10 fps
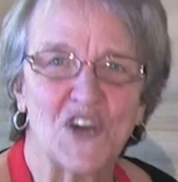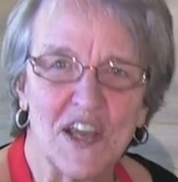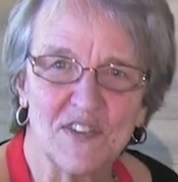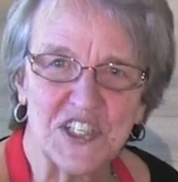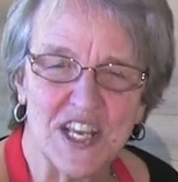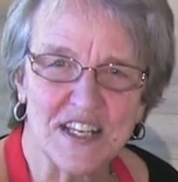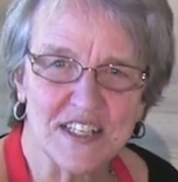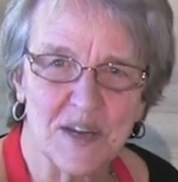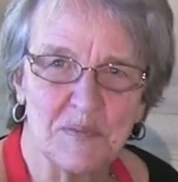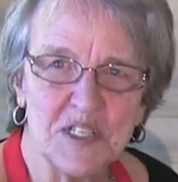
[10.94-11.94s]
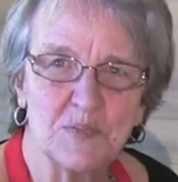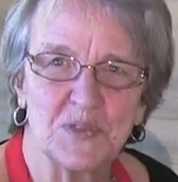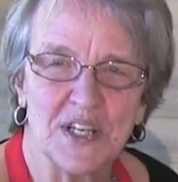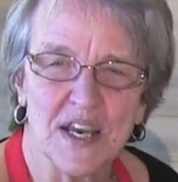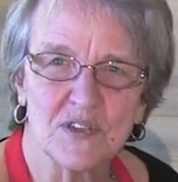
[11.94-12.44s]
for heaven's sakes, I
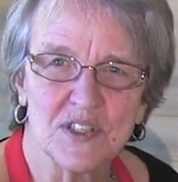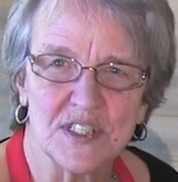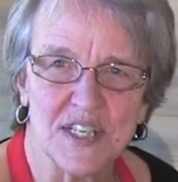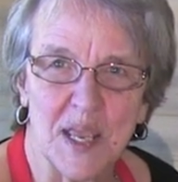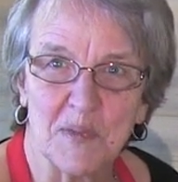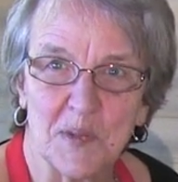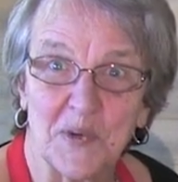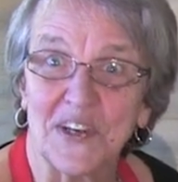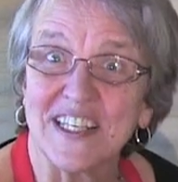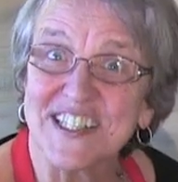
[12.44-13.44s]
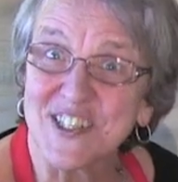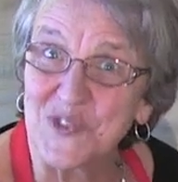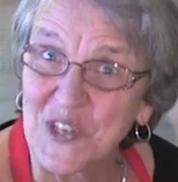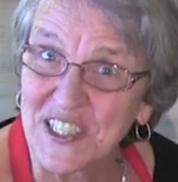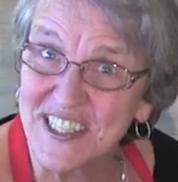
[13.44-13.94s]
mispronounced the name of the book. It's
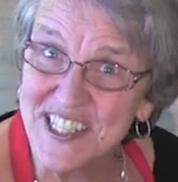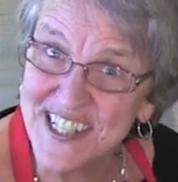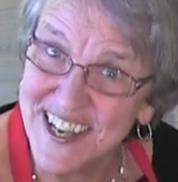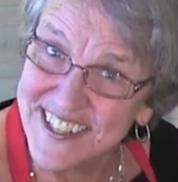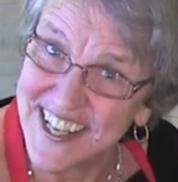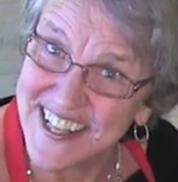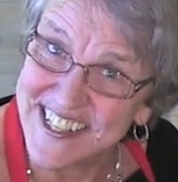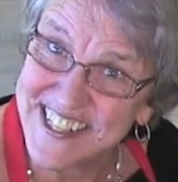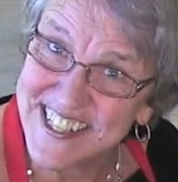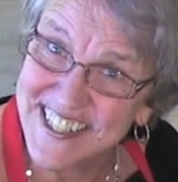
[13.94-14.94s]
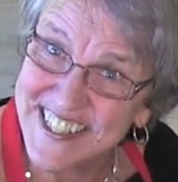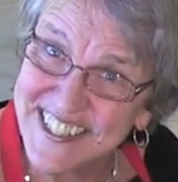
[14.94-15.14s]
Strictly Sundays.